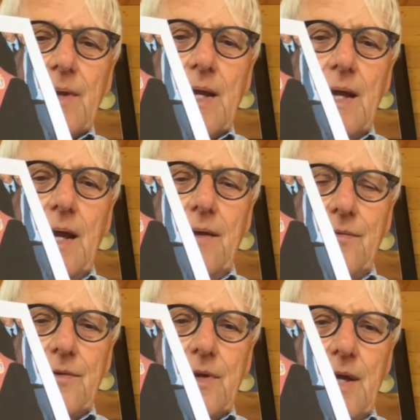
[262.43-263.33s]

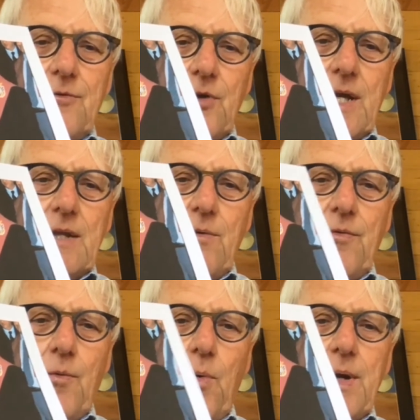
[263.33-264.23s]
and together with
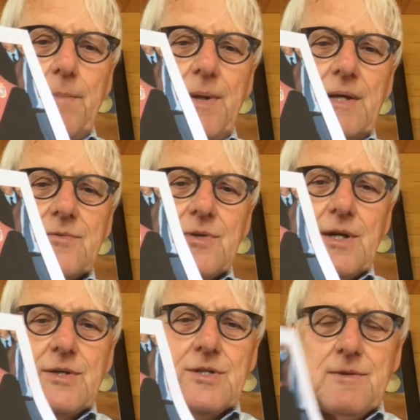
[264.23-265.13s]
Queen
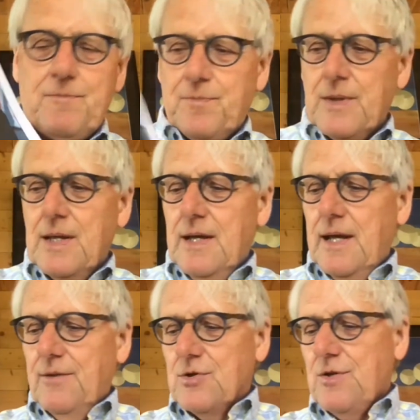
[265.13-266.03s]
Beatrix.
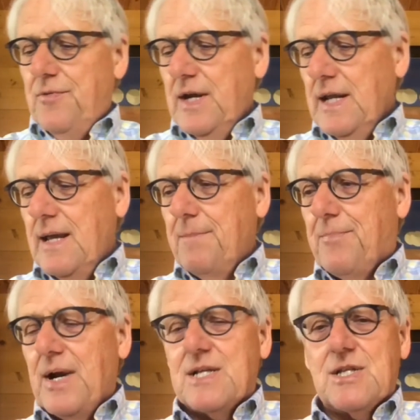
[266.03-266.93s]
It was a very
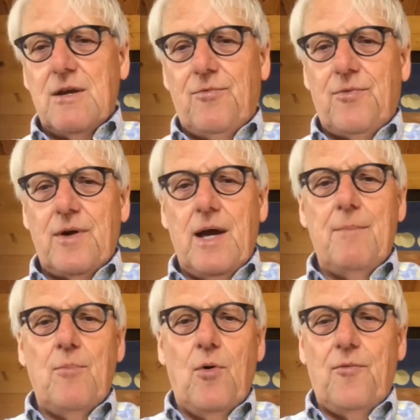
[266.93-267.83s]
impressive and
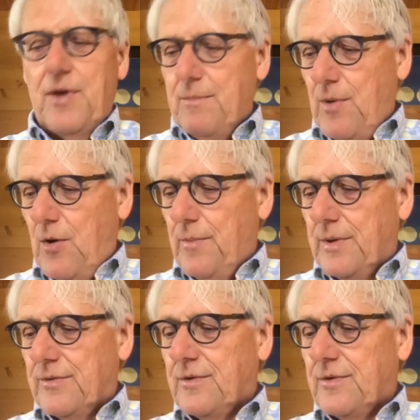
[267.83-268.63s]
moving moment.